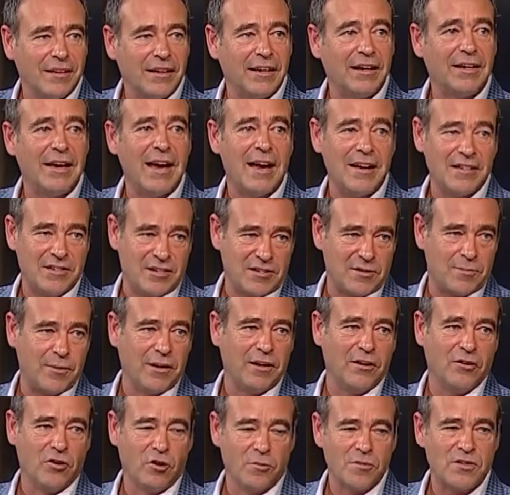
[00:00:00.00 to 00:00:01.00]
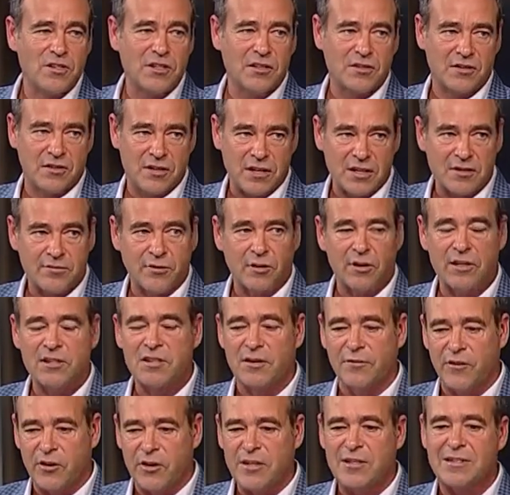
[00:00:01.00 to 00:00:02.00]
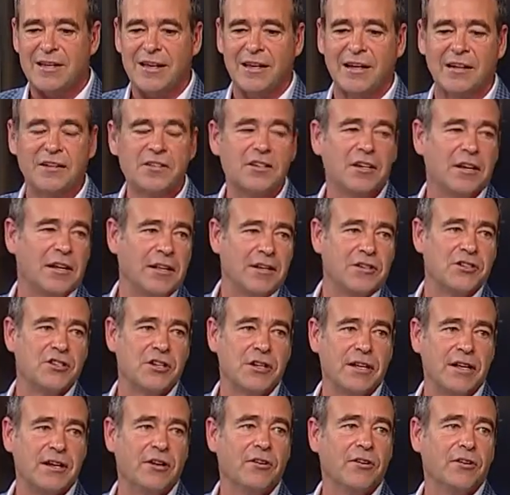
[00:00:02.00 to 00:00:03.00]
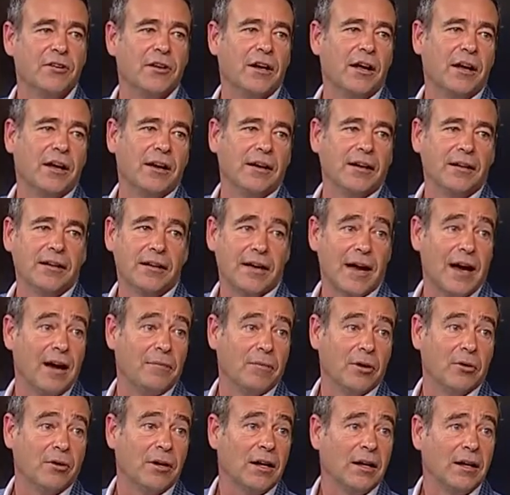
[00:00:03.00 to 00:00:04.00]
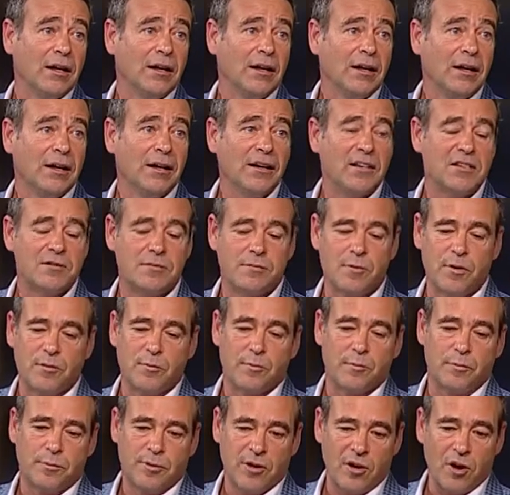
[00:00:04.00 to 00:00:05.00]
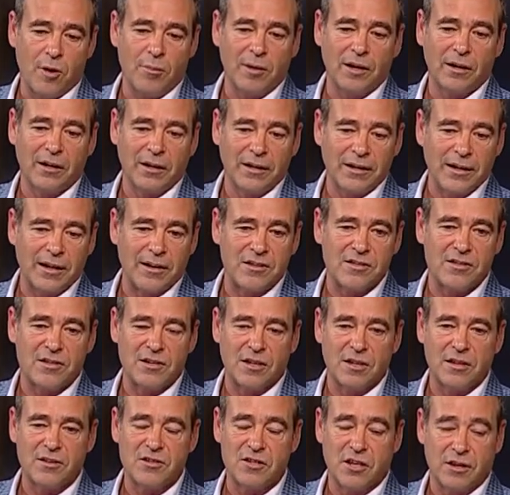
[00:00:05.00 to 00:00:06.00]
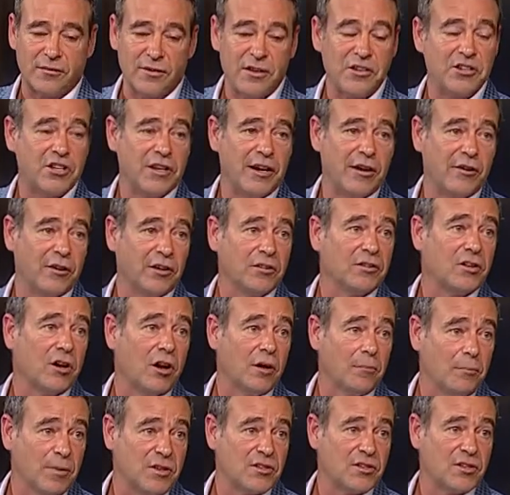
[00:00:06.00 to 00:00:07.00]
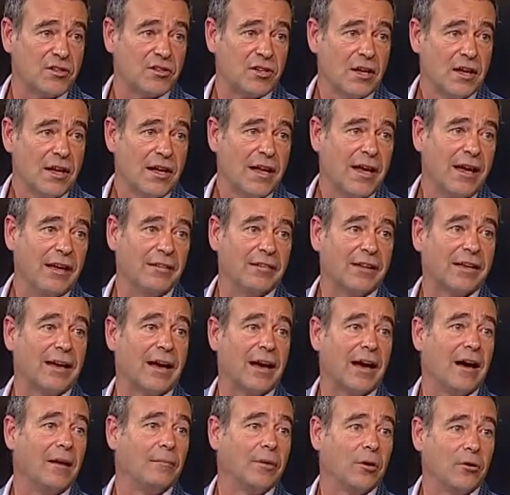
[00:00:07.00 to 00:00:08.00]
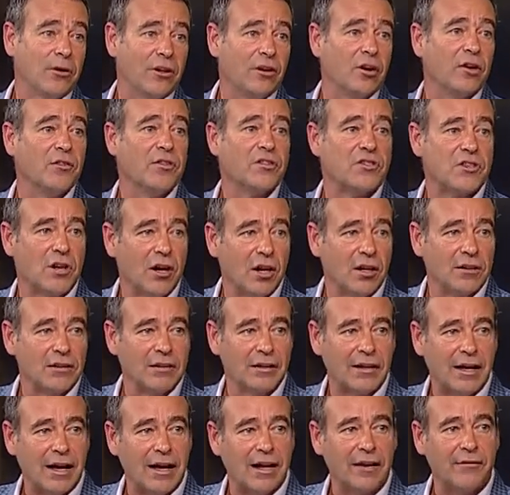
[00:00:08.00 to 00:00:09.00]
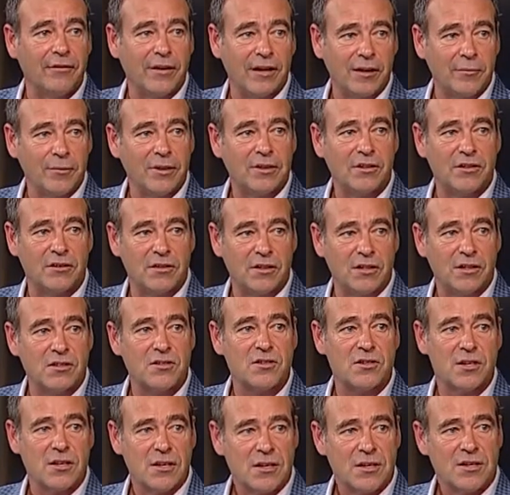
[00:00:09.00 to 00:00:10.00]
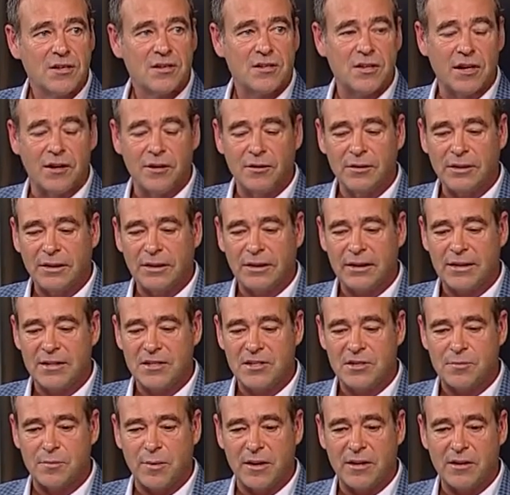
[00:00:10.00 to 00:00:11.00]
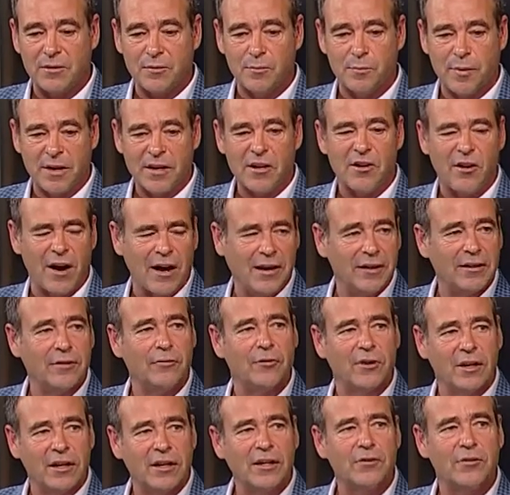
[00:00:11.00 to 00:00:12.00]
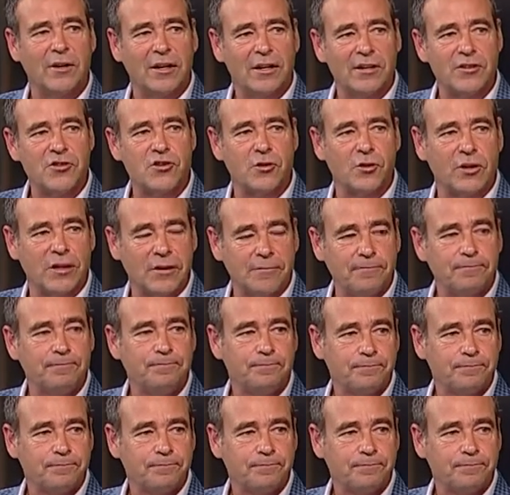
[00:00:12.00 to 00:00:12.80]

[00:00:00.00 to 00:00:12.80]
Yeah, he has. He's been enormously successful. He's a very talented engineer and car builder. He's predominantly does sort of engineering type business and the car building on the side and car development and things. So yeah, it's been great. Really, really enjoyed it.